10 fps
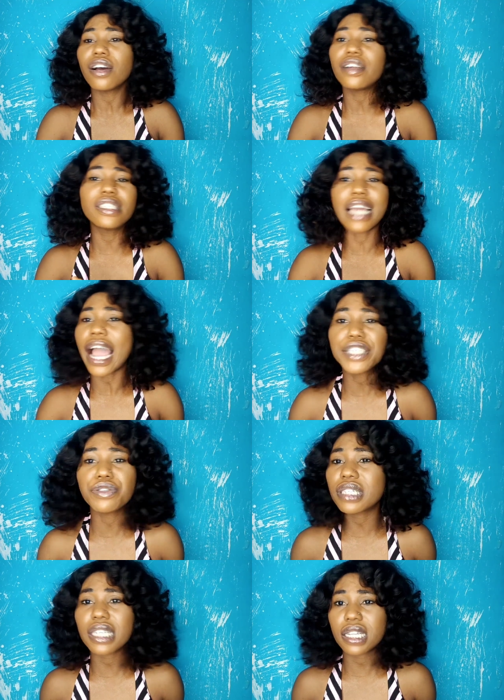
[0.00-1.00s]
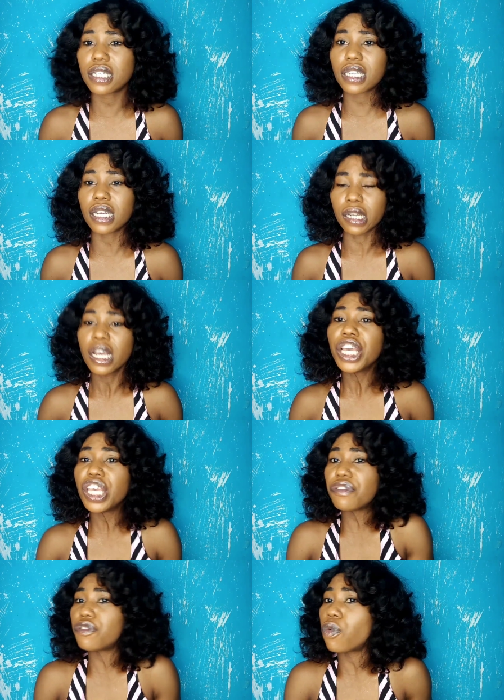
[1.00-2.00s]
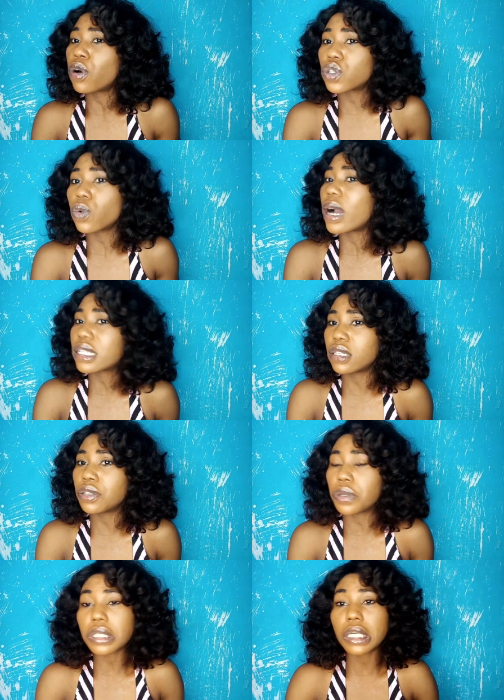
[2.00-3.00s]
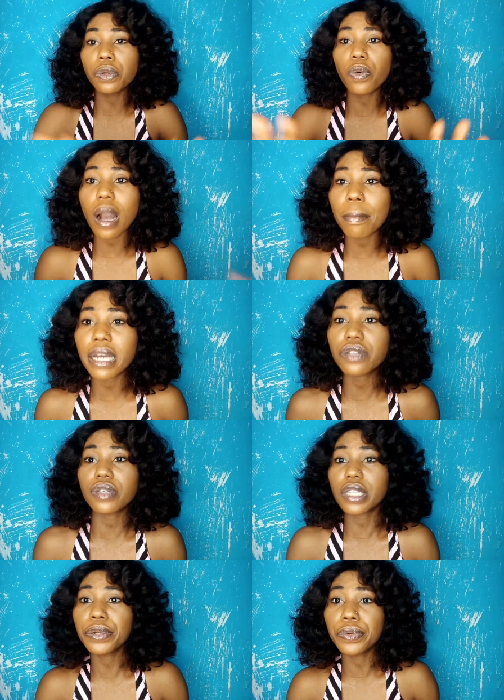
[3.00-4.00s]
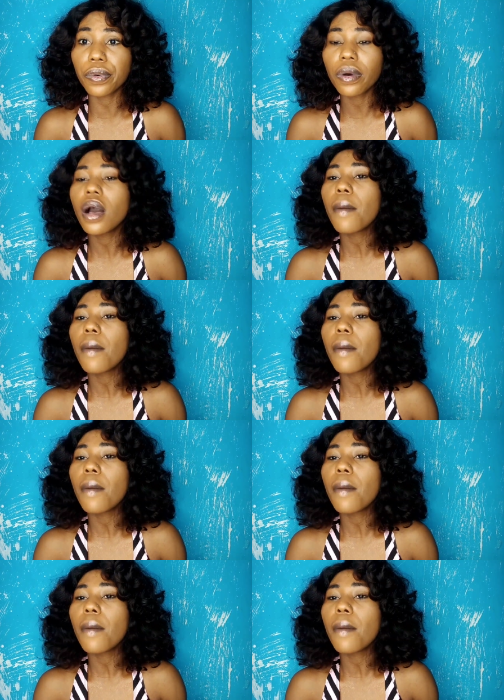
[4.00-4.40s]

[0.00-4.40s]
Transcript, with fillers: dehydrated skin. If you want to whiten your skin, who am I to say no?